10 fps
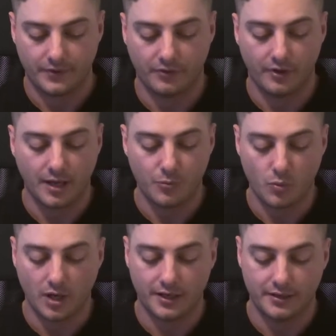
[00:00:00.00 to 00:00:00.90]
So number
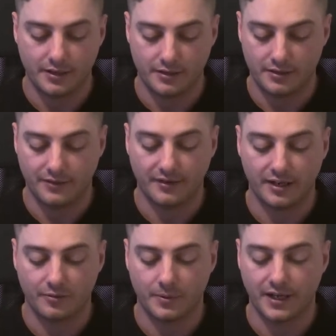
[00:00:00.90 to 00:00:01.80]
1 is an
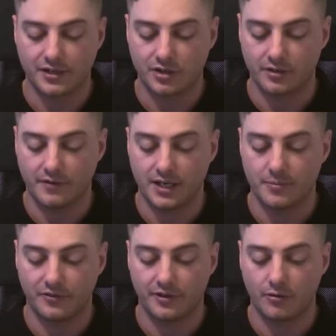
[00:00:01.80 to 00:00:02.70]
explanation of any
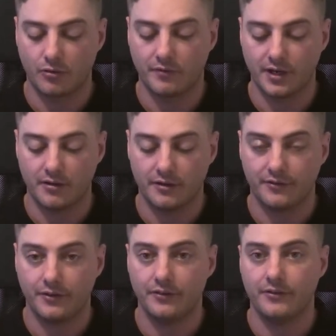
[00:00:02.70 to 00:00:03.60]
material
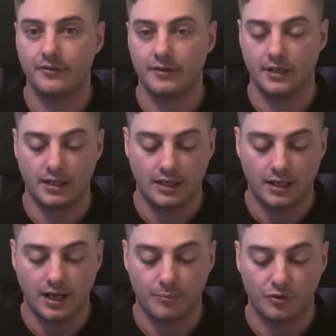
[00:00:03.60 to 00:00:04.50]
variances
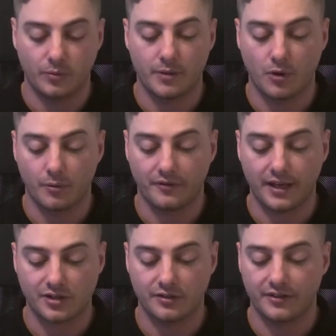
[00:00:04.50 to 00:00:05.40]
between what was
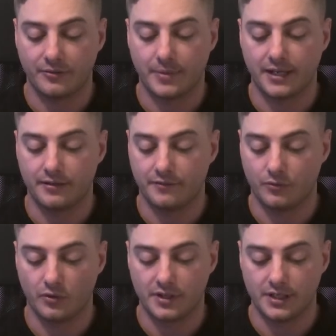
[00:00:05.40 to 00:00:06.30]
actually spent
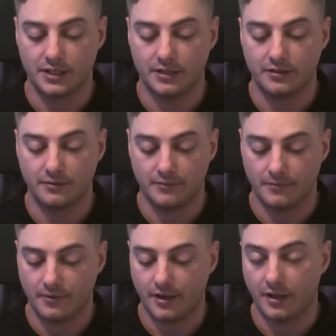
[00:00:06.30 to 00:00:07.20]
for the year
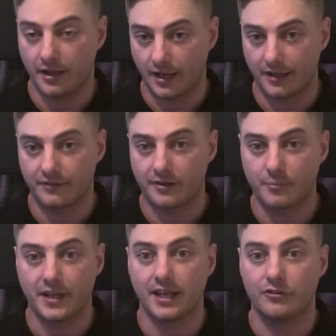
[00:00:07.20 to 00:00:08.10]
as
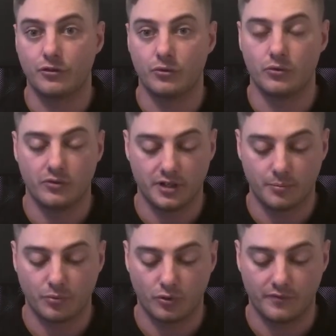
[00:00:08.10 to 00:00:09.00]
compared to the
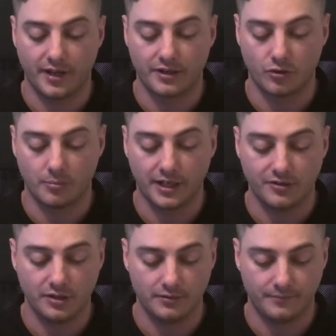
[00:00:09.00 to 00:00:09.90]
approved annual
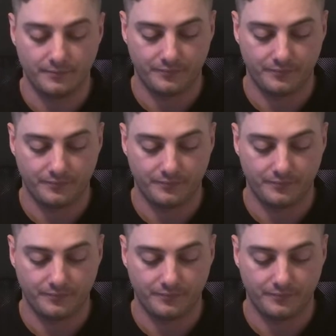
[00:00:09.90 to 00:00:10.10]
budget.